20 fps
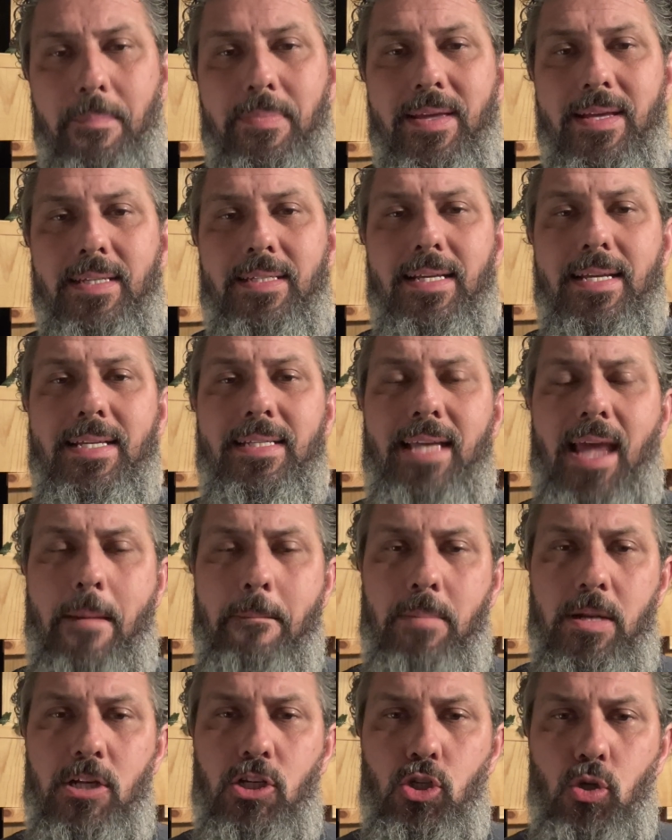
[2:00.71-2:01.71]
This is a
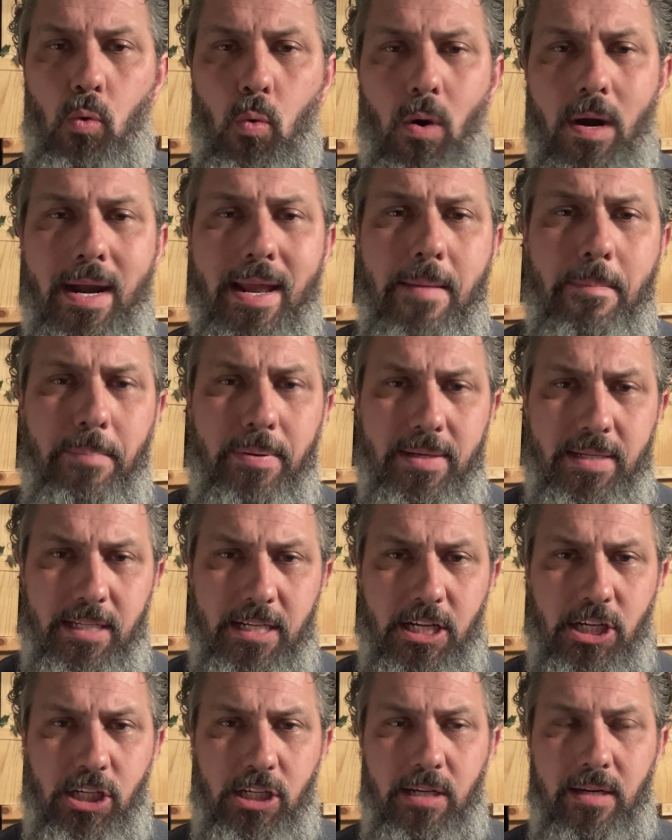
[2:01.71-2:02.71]
majority
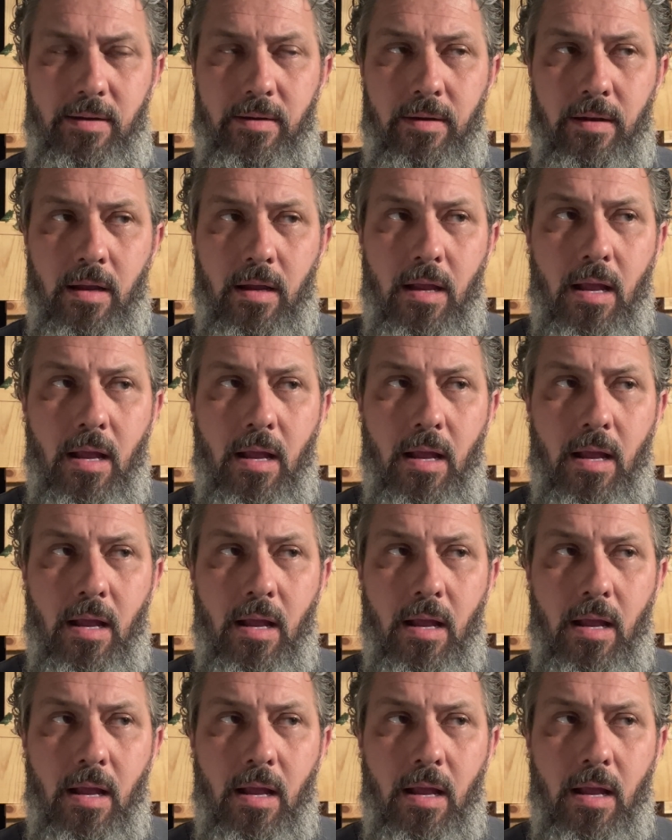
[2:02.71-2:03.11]
position.